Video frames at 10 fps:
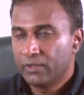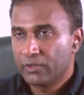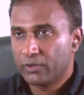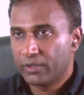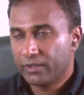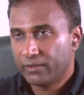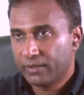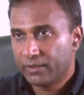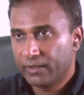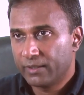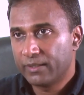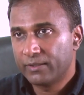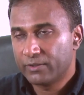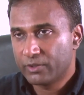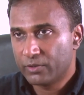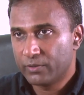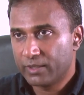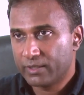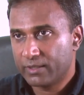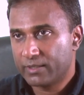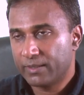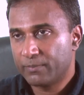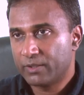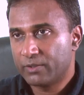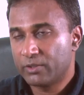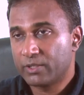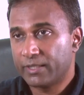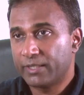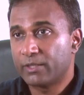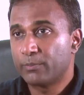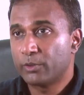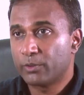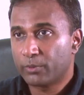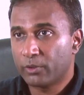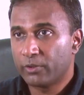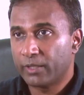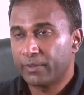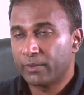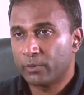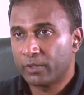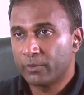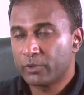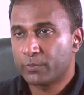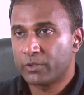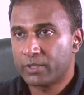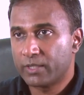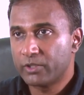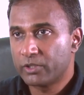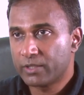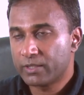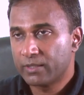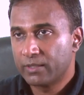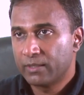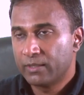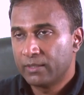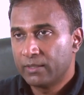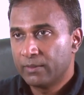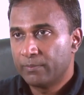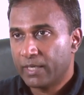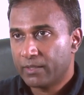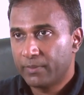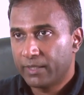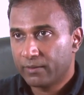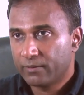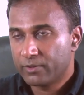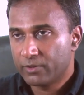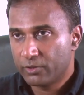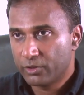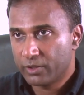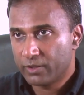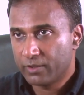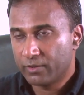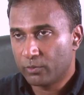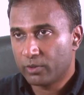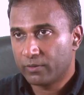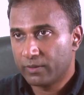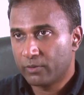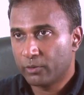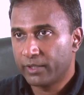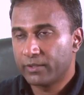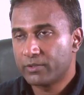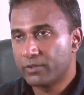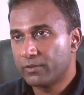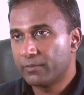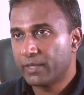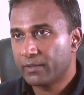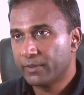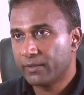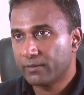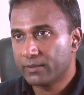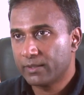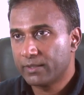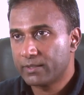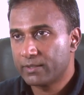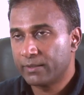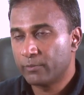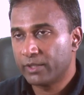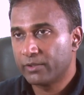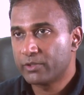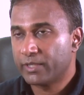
So here a young Indian student gets accepted to study computer programming at one of the most prestigious mathematical institutions in the world, Courant Institute of Mathematical Sciences at NYU.